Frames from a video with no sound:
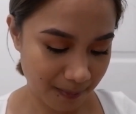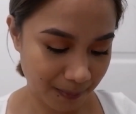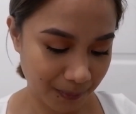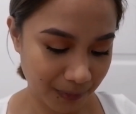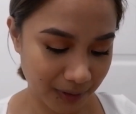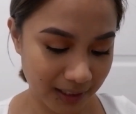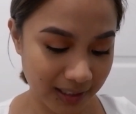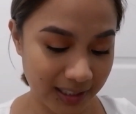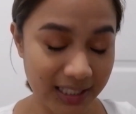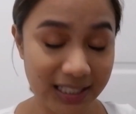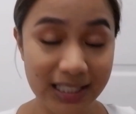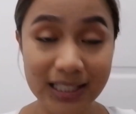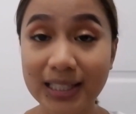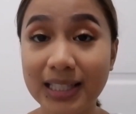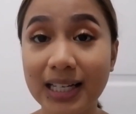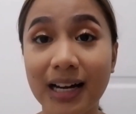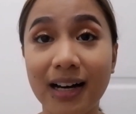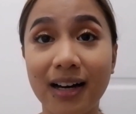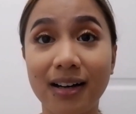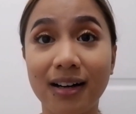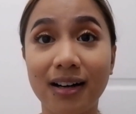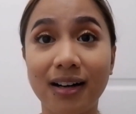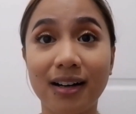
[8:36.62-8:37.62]
This is
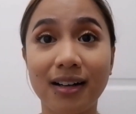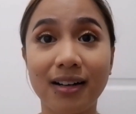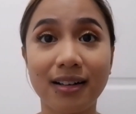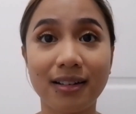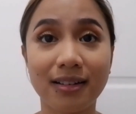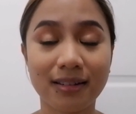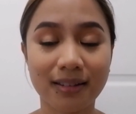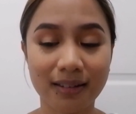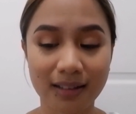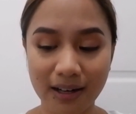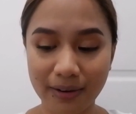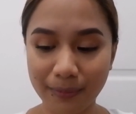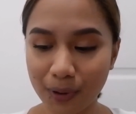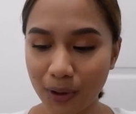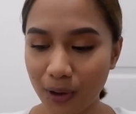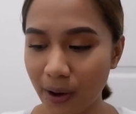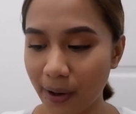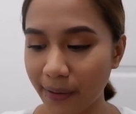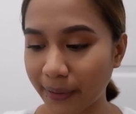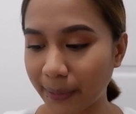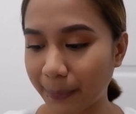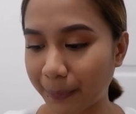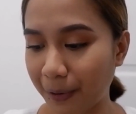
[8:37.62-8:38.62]
among
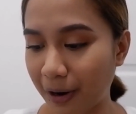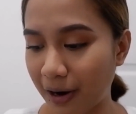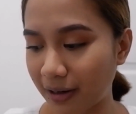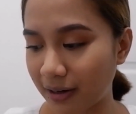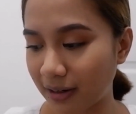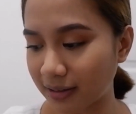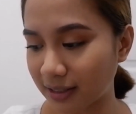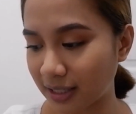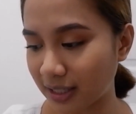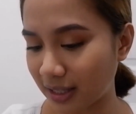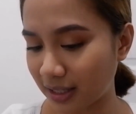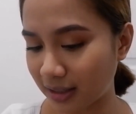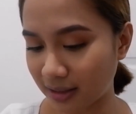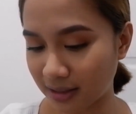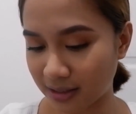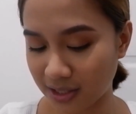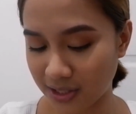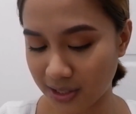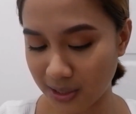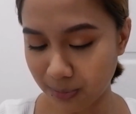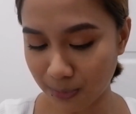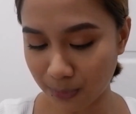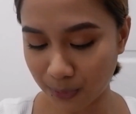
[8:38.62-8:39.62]
all the products, I think this is
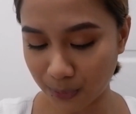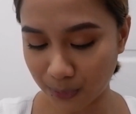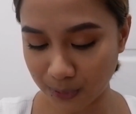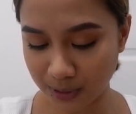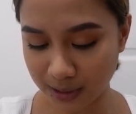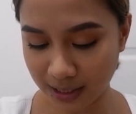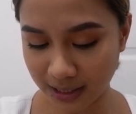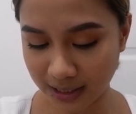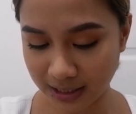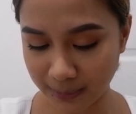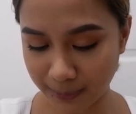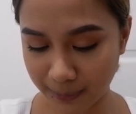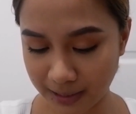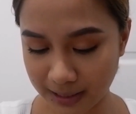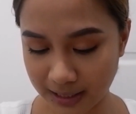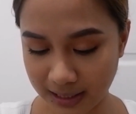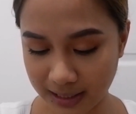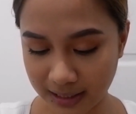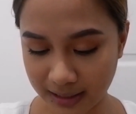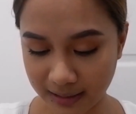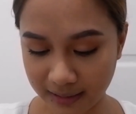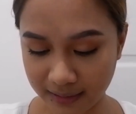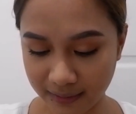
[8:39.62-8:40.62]
the most
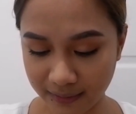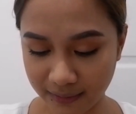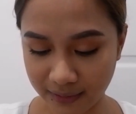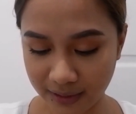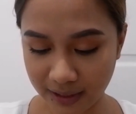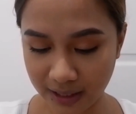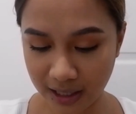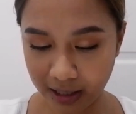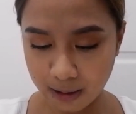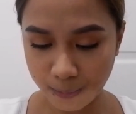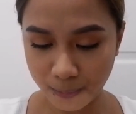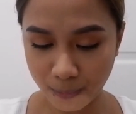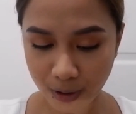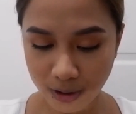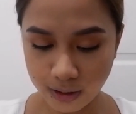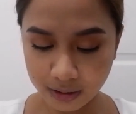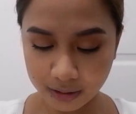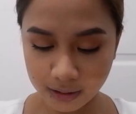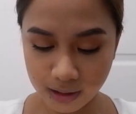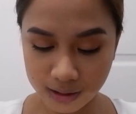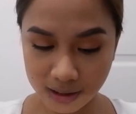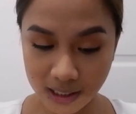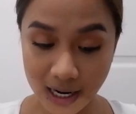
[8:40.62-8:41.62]
expensive product
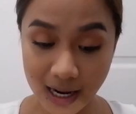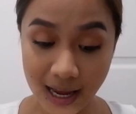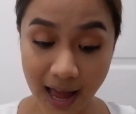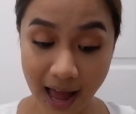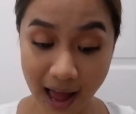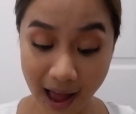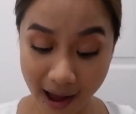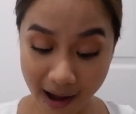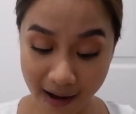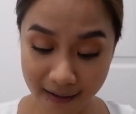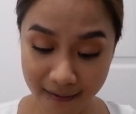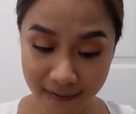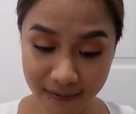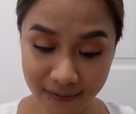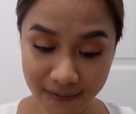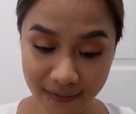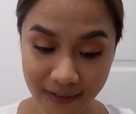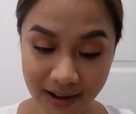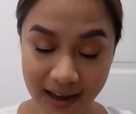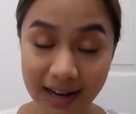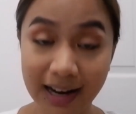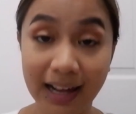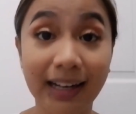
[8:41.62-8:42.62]
that I have,
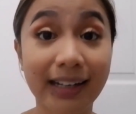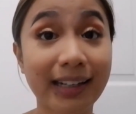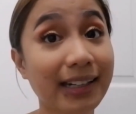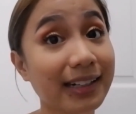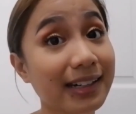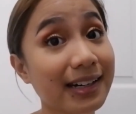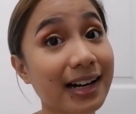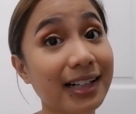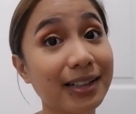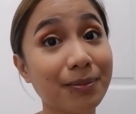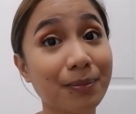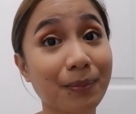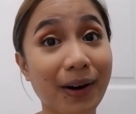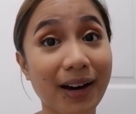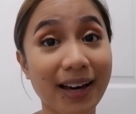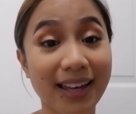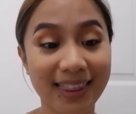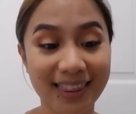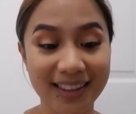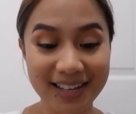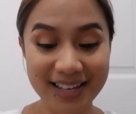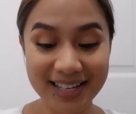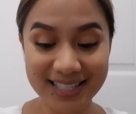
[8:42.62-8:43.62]
and I did not buy
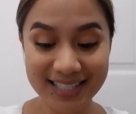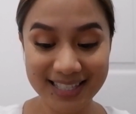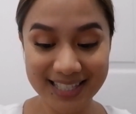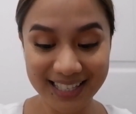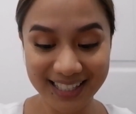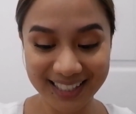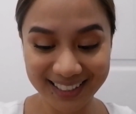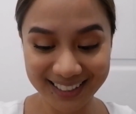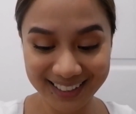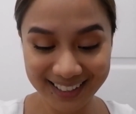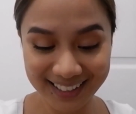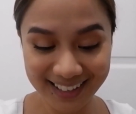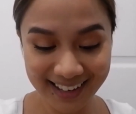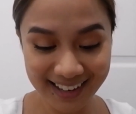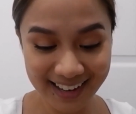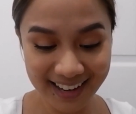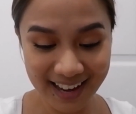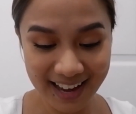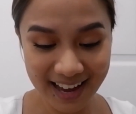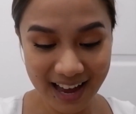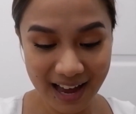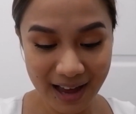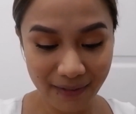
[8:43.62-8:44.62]
this.
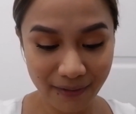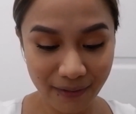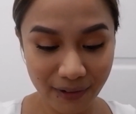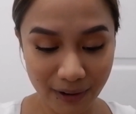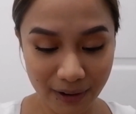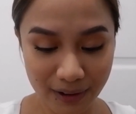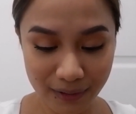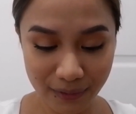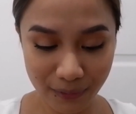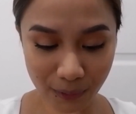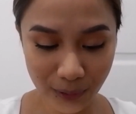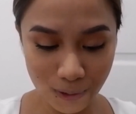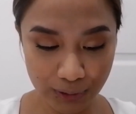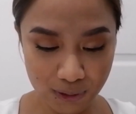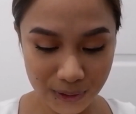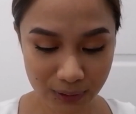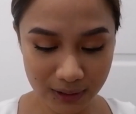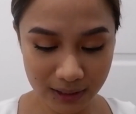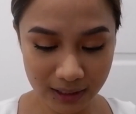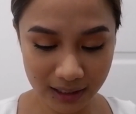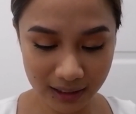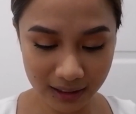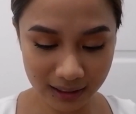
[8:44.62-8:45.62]
Very
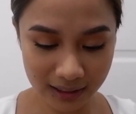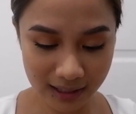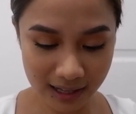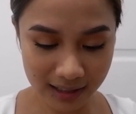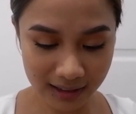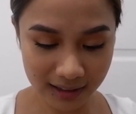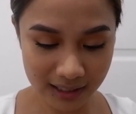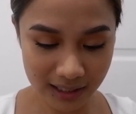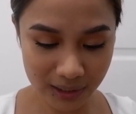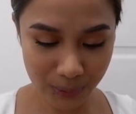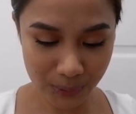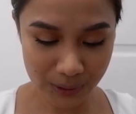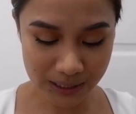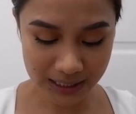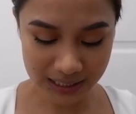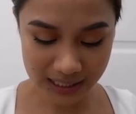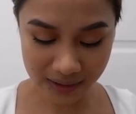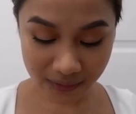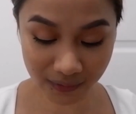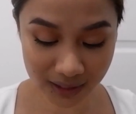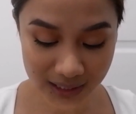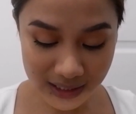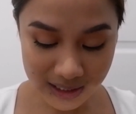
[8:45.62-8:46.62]
fortunate that this was
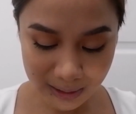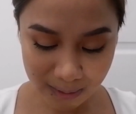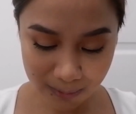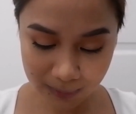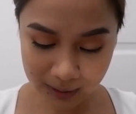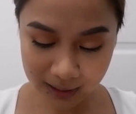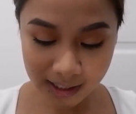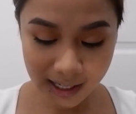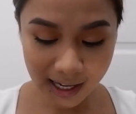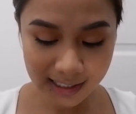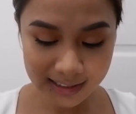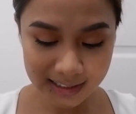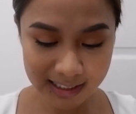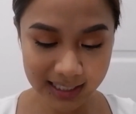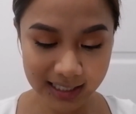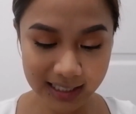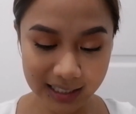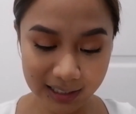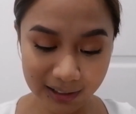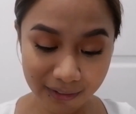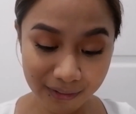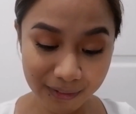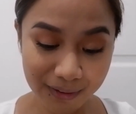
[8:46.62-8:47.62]
given to me as a
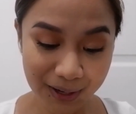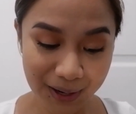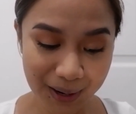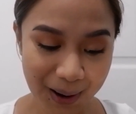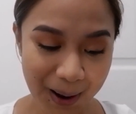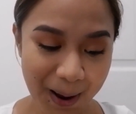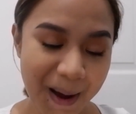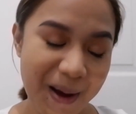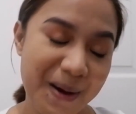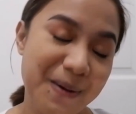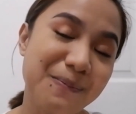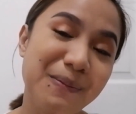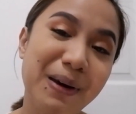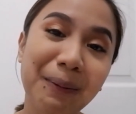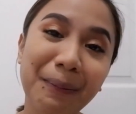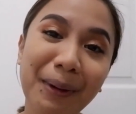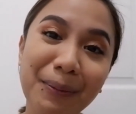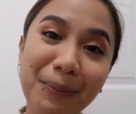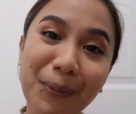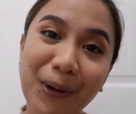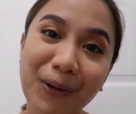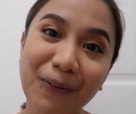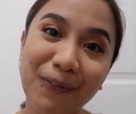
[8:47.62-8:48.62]
gift by my
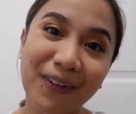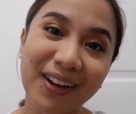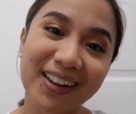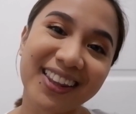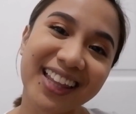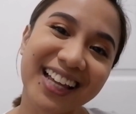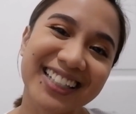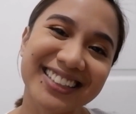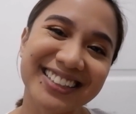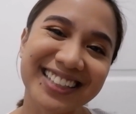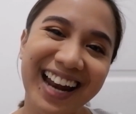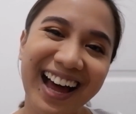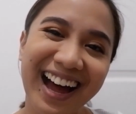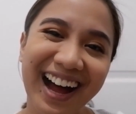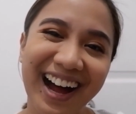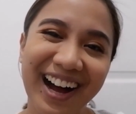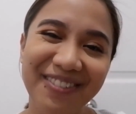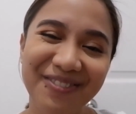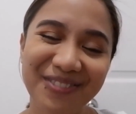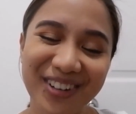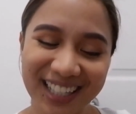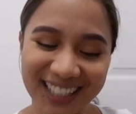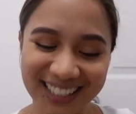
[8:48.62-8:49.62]
boyfriend. Thanks,
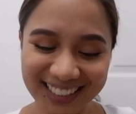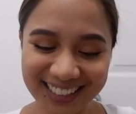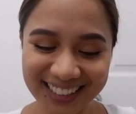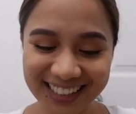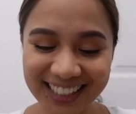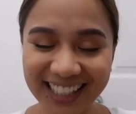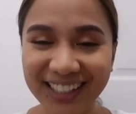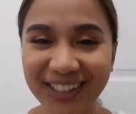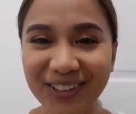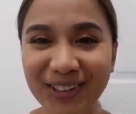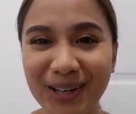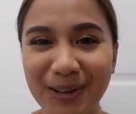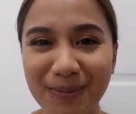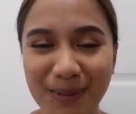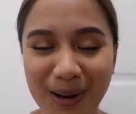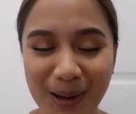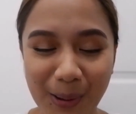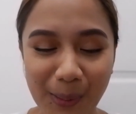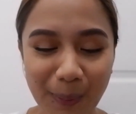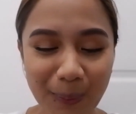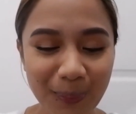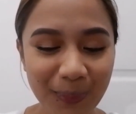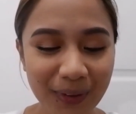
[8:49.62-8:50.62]
love. Thank you, love, love.